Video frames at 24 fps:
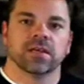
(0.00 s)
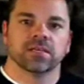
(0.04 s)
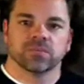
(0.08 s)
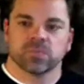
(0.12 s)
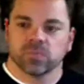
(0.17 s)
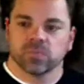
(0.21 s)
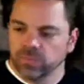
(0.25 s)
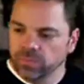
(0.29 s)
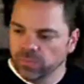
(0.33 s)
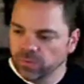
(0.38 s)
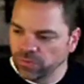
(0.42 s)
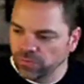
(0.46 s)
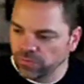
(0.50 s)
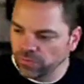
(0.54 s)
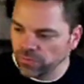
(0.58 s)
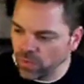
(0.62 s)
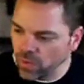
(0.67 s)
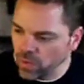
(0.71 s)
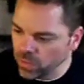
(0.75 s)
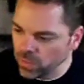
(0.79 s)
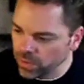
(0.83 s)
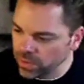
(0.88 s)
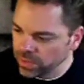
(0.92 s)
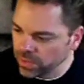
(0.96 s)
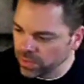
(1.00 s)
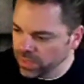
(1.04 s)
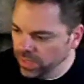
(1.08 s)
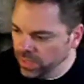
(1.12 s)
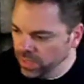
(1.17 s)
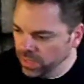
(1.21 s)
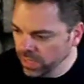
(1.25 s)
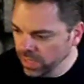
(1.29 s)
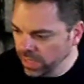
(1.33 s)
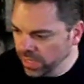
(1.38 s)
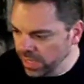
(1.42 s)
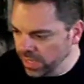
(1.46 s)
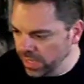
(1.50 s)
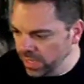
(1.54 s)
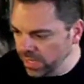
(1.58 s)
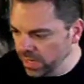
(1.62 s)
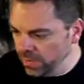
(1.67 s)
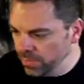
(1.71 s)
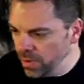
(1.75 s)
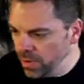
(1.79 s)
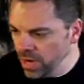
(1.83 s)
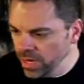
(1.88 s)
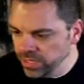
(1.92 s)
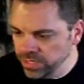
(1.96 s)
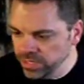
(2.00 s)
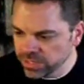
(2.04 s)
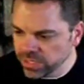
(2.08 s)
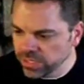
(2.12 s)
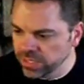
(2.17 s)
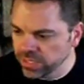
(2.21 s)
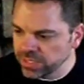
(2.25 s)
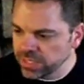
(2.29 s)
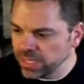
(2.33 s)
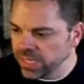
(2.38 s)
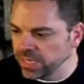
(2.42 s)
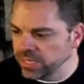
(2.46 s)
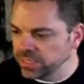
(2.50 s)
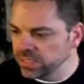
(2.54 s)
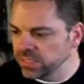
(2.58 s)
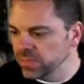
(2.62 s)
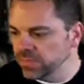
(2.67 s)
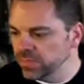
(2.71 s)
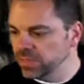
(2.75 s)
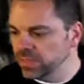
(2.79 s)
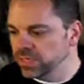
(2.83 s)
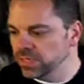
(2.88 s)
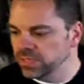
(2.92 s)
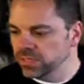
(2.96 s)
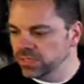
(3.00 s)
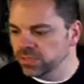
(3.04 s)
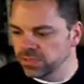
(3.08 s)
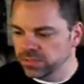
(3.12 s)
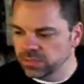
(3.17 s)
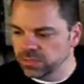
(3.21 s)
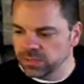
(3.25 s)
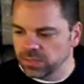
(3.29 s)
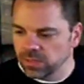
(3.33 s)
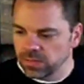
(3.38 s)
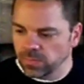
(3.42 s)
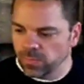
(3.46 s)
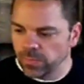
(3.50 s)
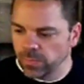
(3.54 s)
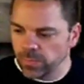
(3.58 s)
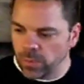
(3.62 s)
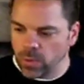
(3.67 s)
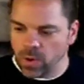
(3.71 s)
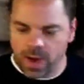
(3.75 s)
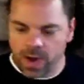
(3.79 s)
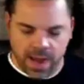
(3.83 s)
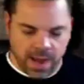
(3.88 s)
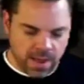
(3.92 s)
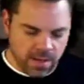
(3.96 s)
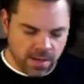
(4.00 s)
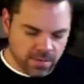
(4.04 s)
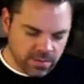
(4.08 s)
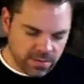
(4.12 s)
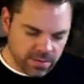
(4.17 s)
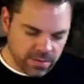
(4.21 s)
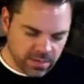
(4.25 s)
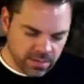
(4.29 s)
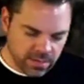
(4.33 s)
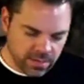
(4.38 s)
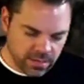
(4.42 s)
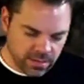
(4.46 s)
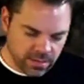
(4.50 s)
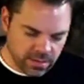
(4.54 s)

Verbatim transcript: as we move forward. And I'm probably just going to take some of this brown